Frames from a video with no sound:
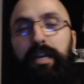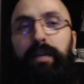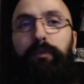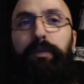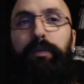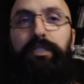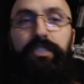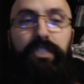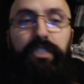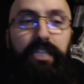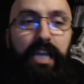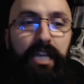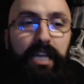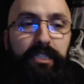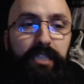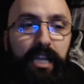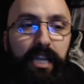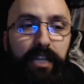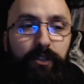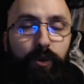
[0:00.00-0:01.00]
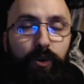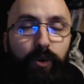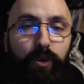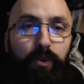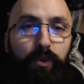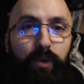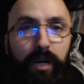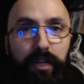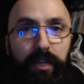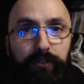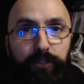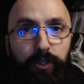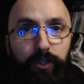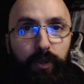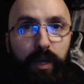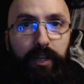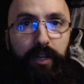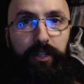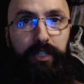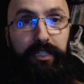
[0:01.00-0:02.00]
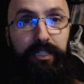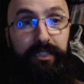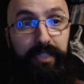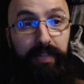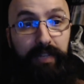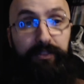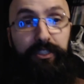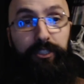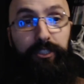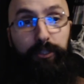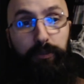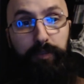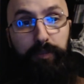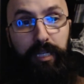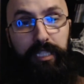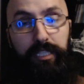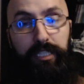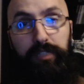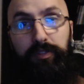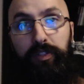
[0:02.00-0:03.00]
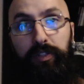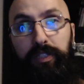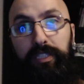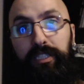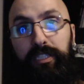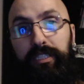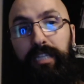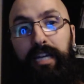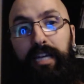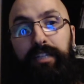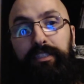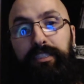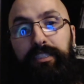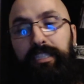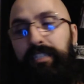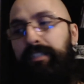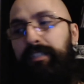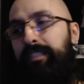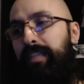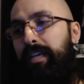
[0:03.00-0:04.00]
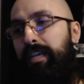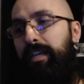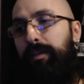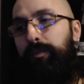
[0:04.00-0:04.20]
which gets a total run of 272 pages for this entire series,